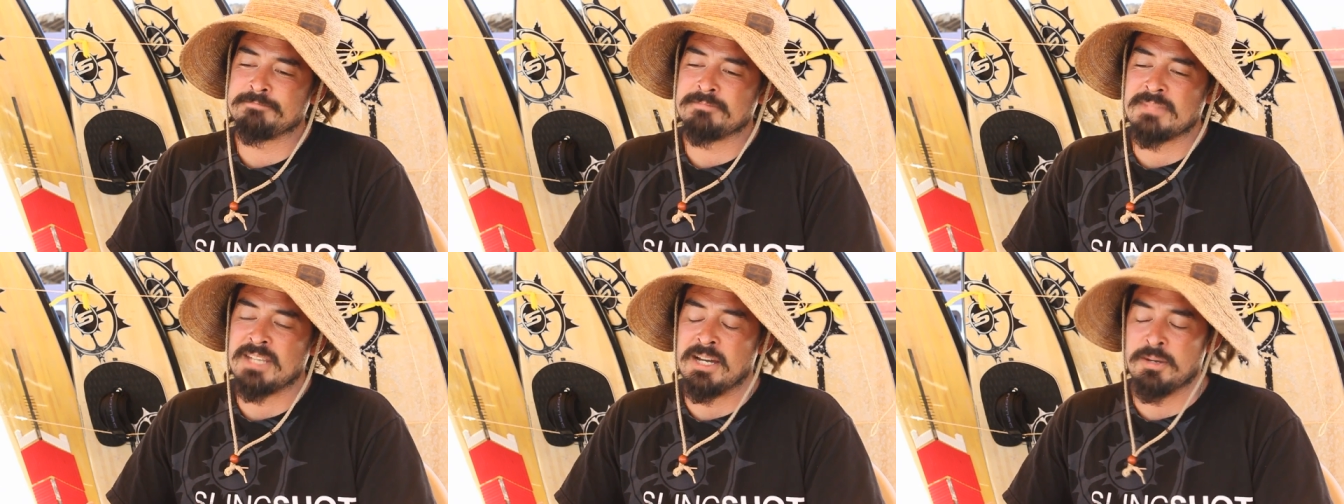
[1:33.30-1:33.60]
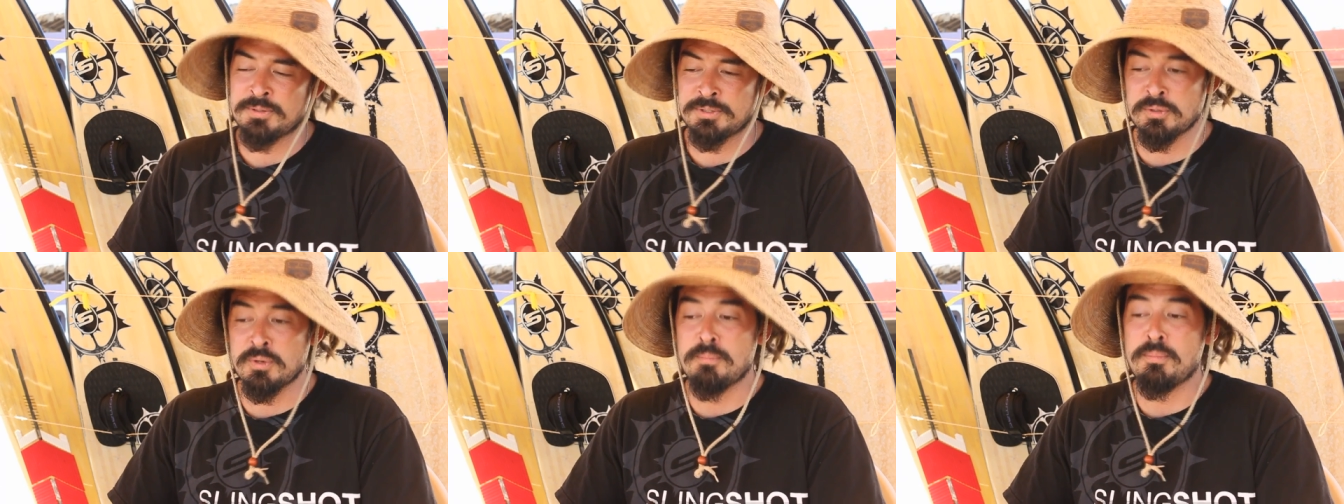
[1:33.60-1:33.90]

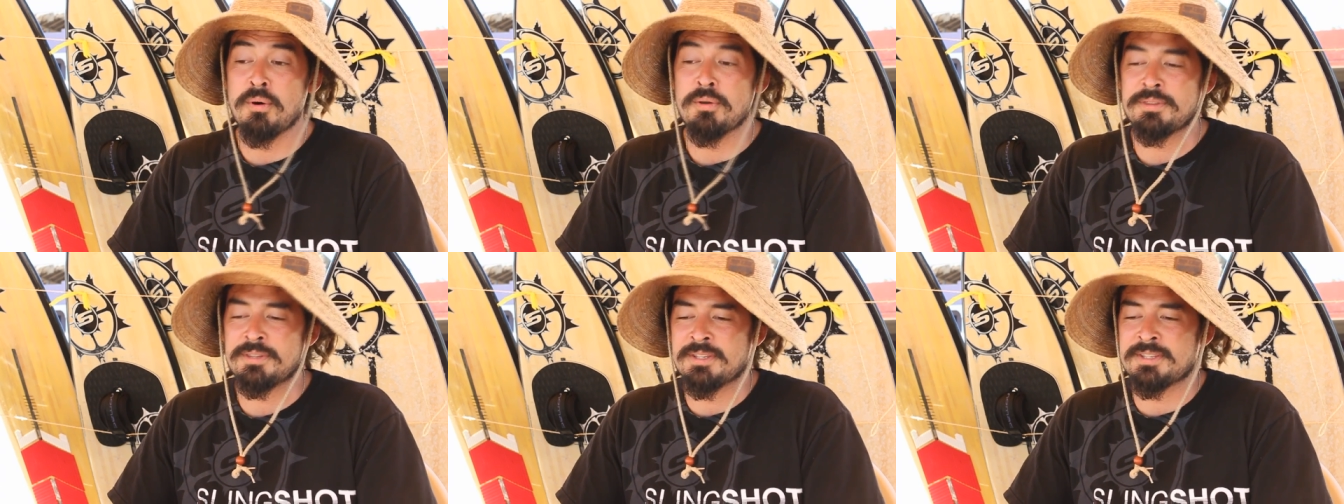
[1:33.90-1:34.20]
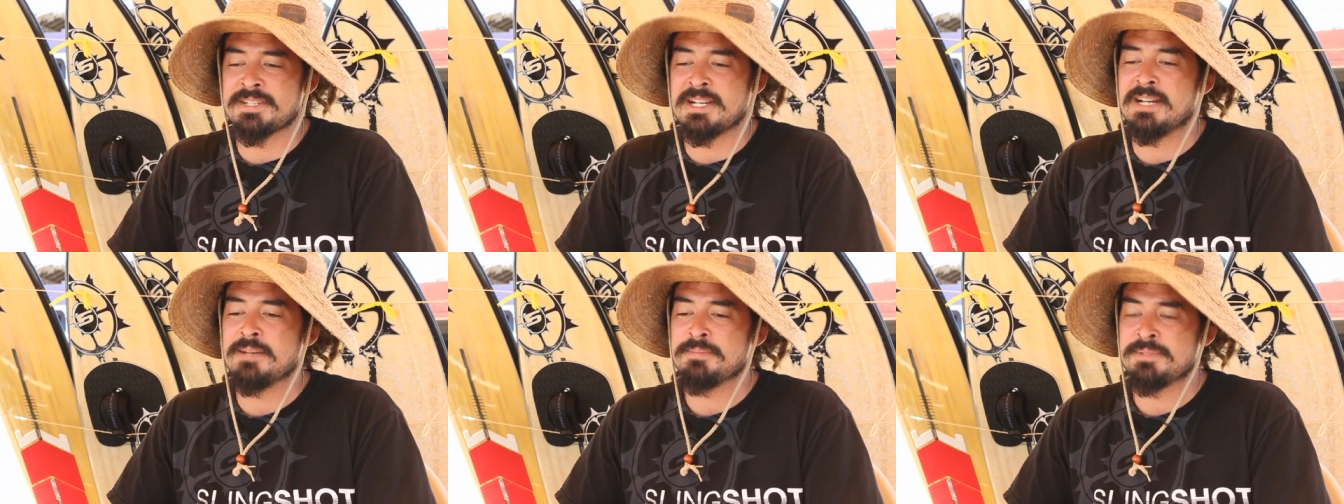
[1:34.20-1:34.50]
I was doing both at
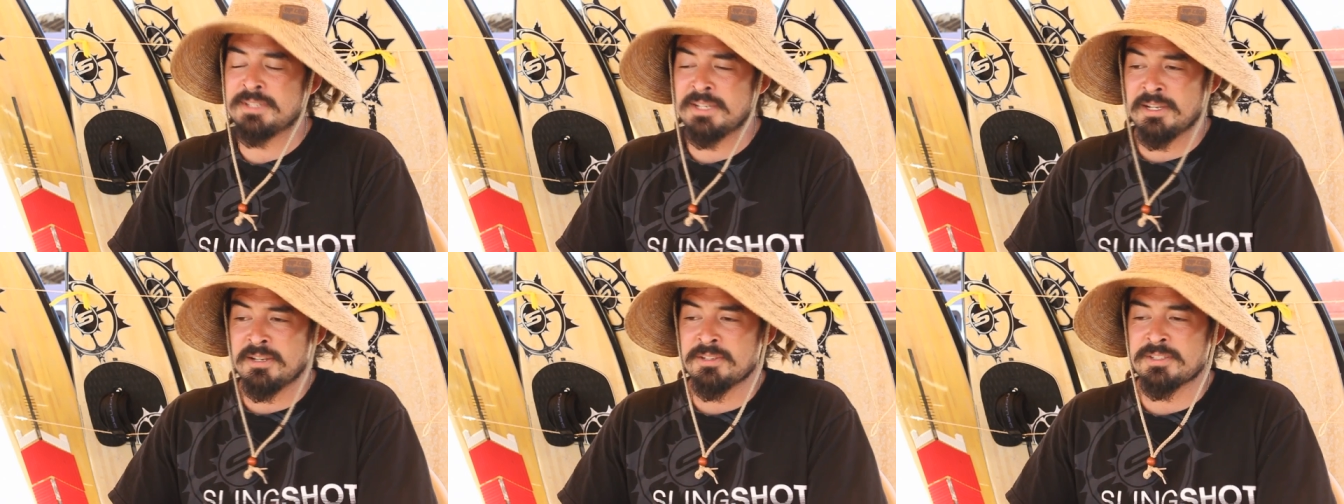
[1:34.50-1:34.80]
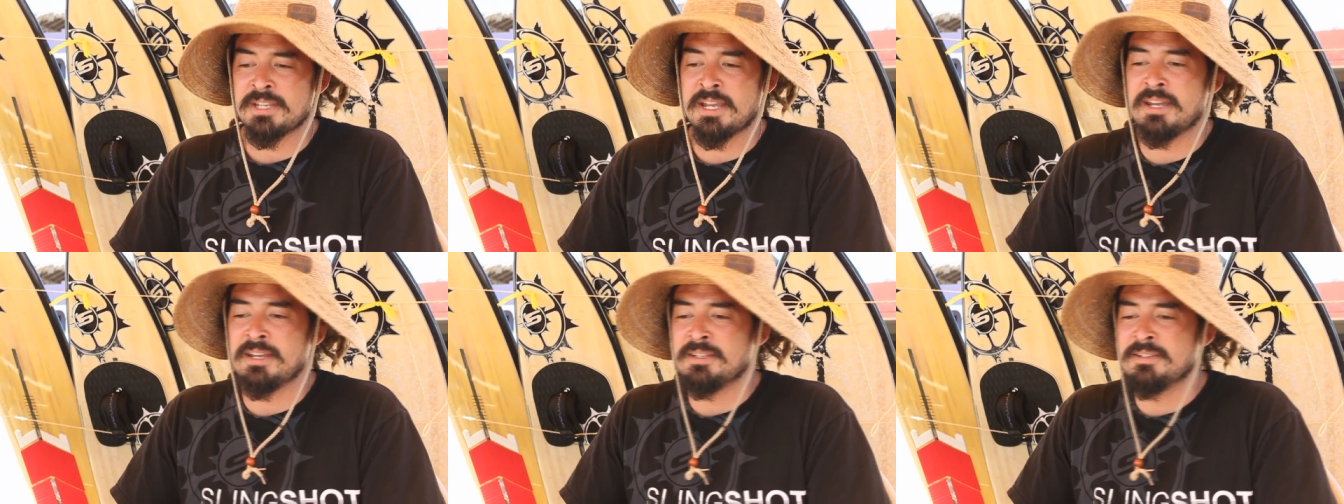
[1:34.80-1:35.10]
the time,
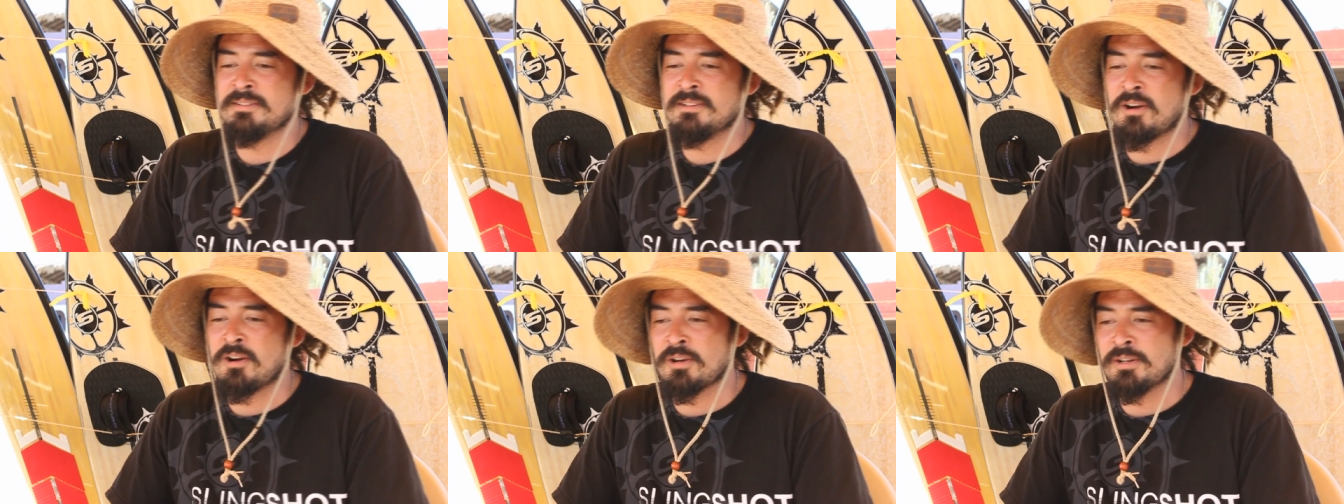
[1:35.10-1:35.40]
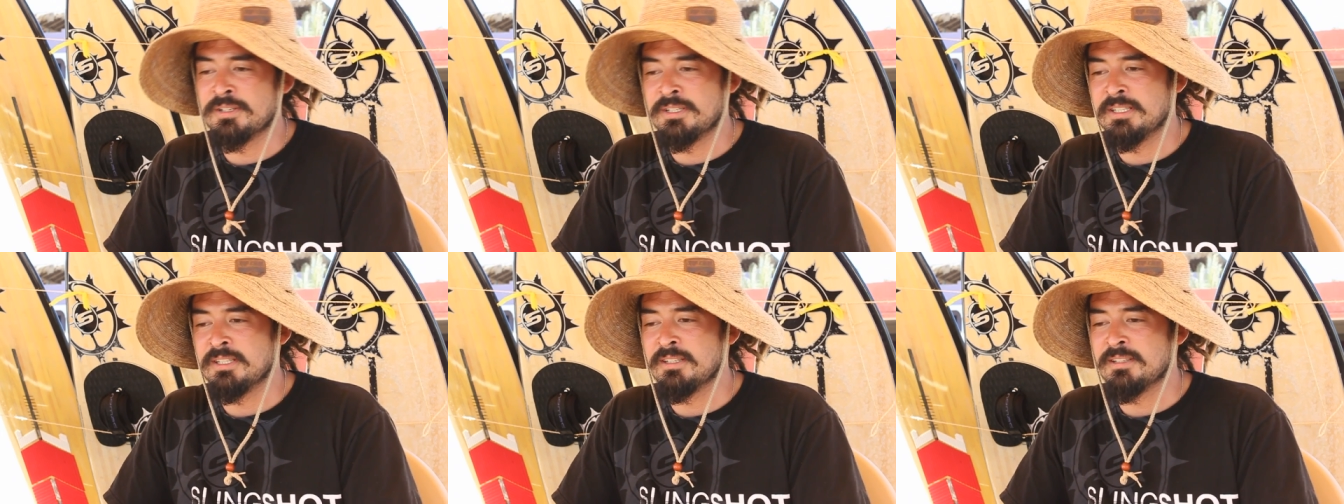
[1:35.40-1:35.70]
sales and
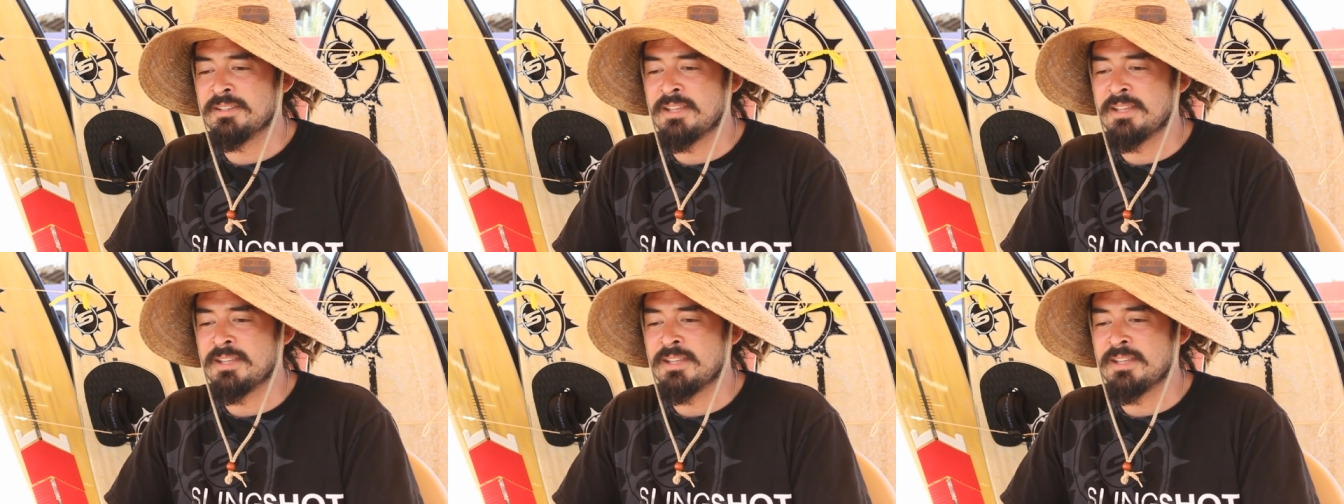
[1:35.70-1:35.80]
R&D,